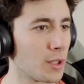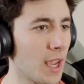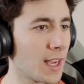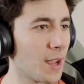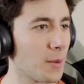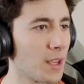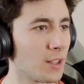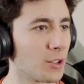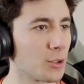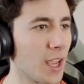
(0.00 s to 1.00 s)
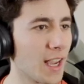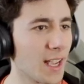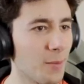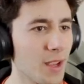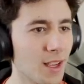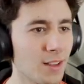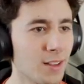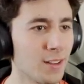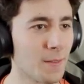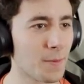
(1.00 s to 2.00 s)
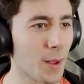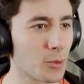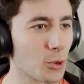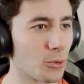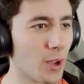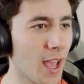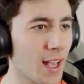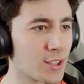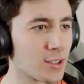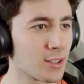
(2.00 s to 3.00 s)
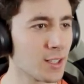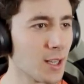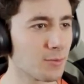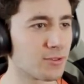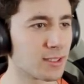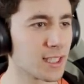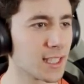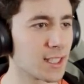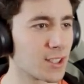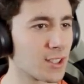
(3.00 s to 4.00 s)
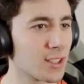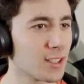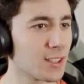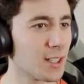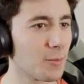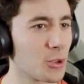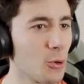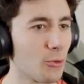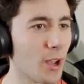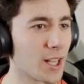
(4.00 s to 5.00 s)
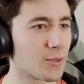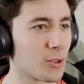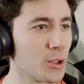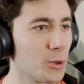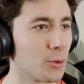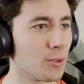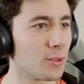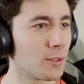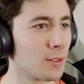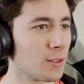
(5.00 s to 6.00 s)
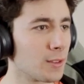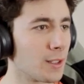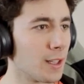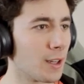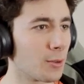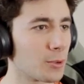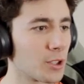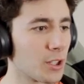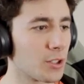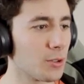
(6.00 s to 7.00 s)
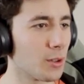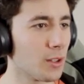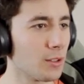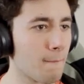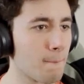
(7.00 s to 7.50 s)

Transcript: can't get me. You can't get me. I'm too fast. I'm fast. I'm too fast for you. Yeah, what you gonna do, huh?